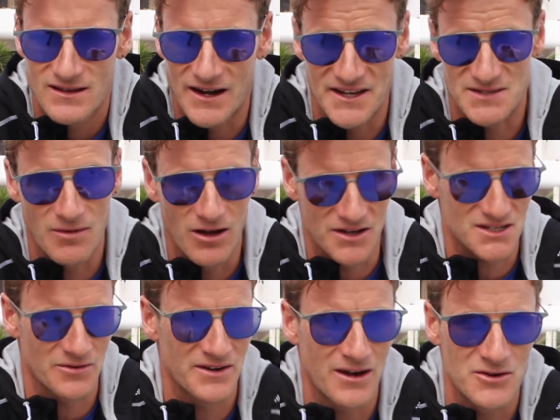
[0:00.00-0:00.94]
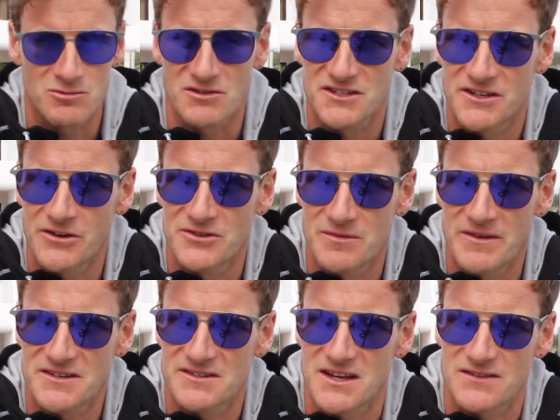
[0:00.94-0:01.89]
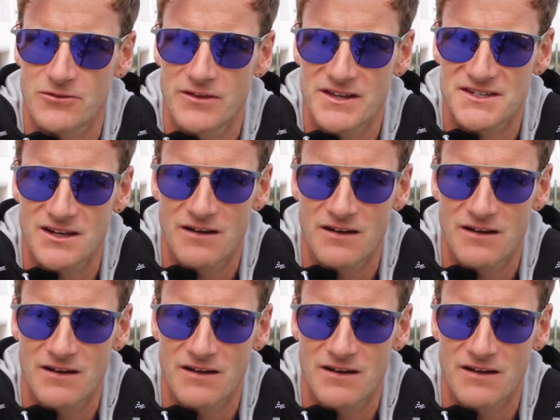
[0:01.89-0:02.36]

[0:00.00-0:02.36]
and he's smart. So he knows what to do to be successful at this.